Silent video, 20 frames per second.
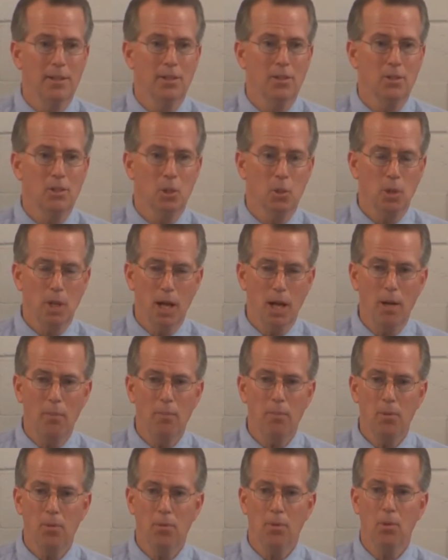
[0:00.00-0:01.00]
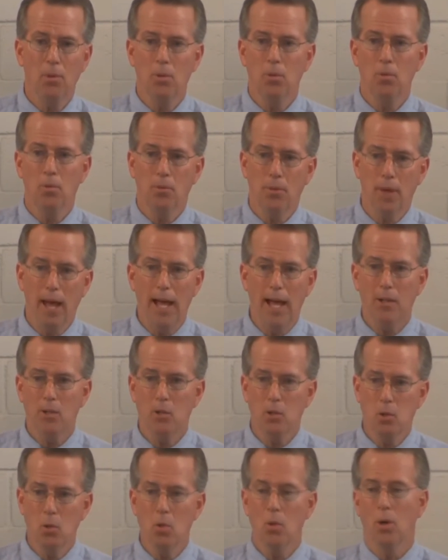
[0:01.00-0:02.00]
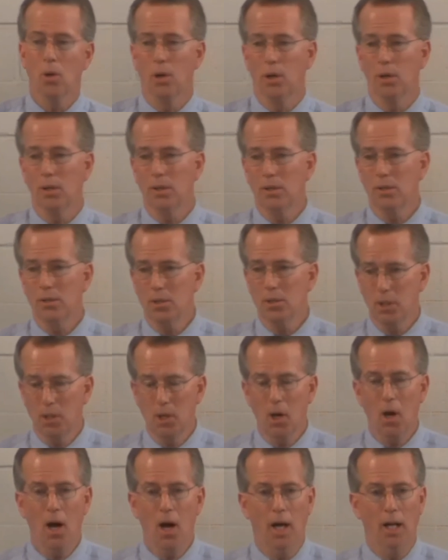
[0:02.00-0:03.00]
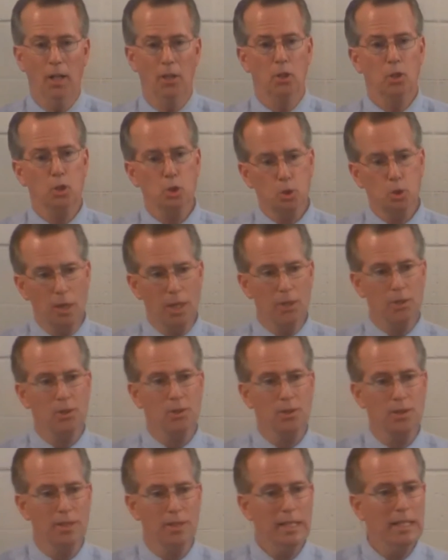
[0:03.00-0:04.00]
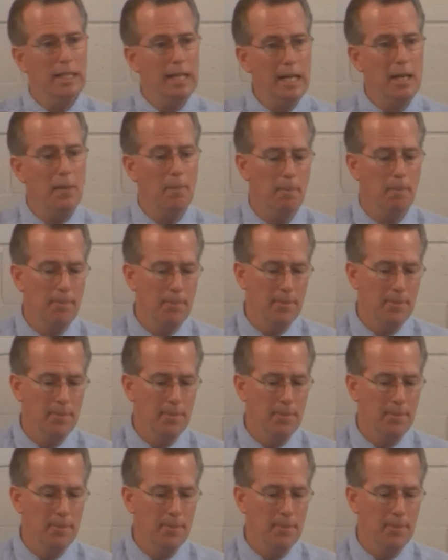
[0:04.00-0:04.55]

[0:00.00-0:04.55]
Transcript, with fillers: So come through that door to God. Trust in him,